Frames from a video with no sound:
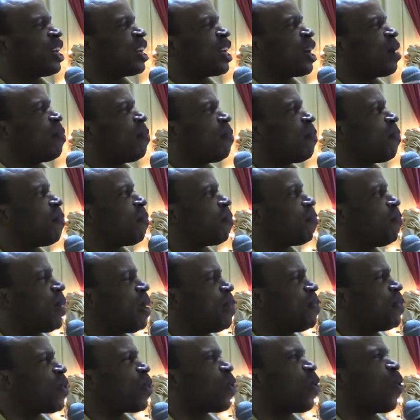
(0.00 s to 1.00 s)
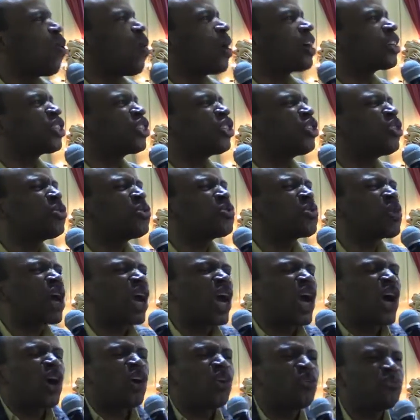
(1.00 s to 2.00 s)
There are people who are
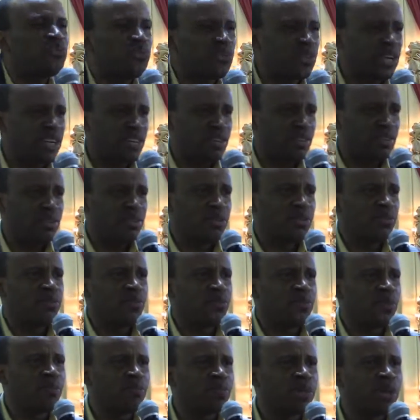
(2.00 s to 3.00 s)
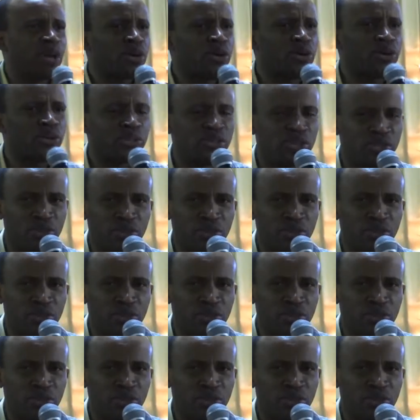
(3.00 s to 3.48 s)
still recovering from their